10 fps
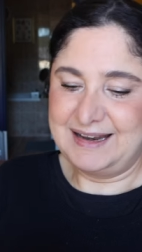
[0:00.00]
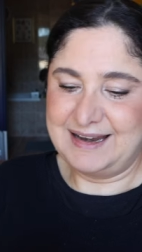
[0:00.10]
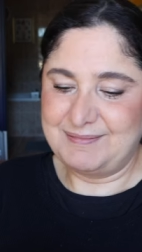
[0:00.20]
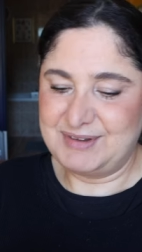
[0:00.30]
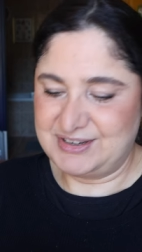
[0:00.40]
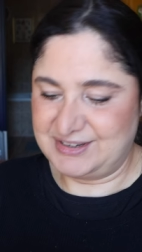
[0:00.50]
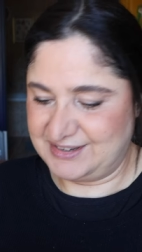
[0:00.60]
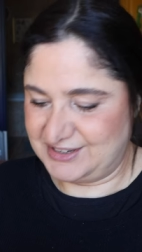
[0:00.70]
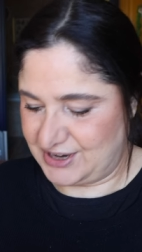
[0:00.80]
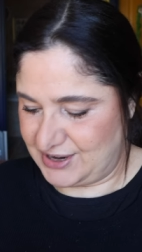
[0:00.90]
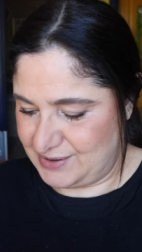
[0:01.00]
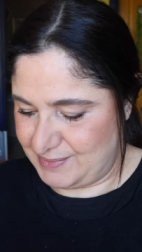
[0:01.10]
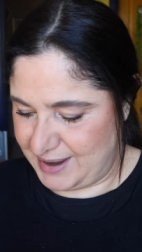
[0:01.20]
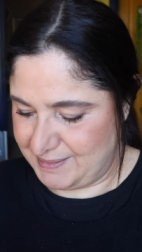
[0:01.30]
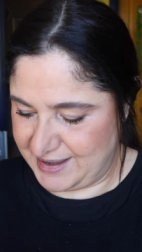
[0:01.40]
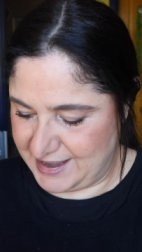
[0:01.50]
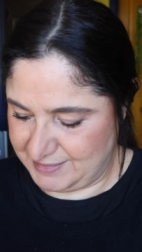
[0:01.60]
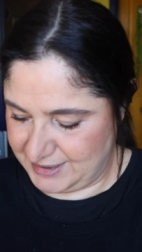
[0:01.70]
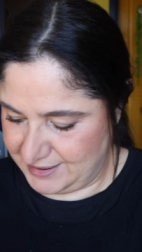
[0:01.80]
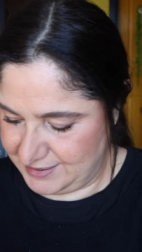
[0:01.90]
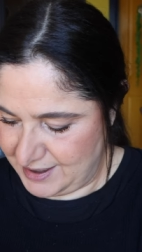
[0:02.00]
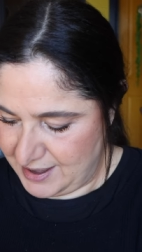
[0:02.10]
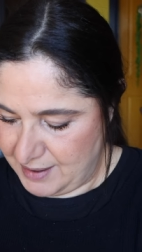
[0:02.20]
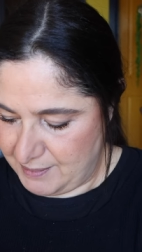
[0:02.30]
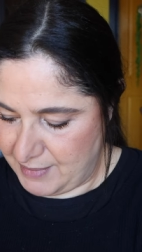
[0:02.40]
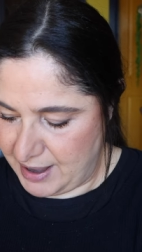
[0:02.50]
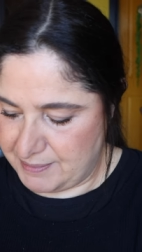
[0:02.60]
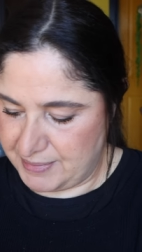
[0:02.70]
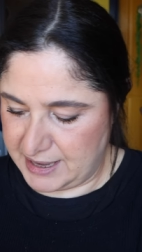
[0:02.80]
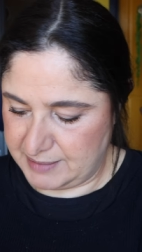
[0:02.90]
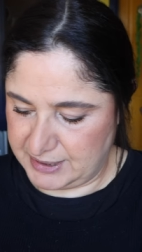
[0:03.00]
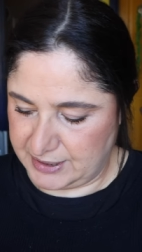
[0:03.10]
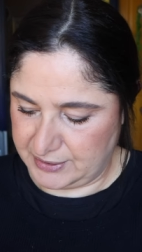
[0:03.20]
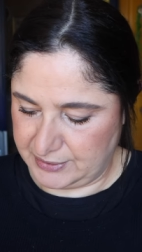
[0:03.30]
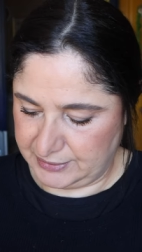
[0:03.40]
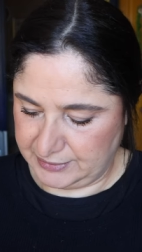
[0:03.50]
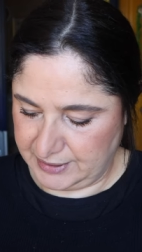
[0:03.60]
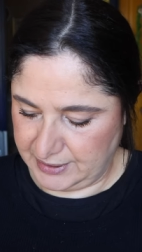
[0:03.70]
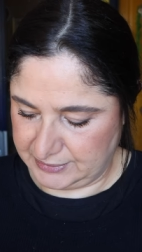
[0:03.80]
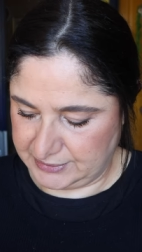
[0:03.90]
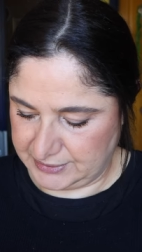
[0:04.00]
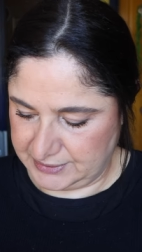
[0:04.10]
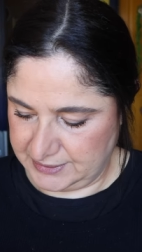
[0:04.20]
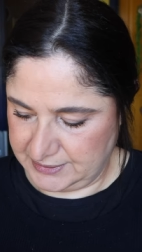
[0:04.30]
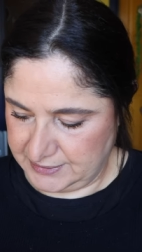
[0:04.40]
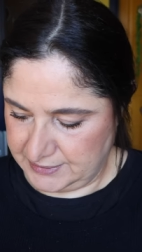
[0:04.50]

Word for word: Let me just show you my baby, my baby girl. Hold on.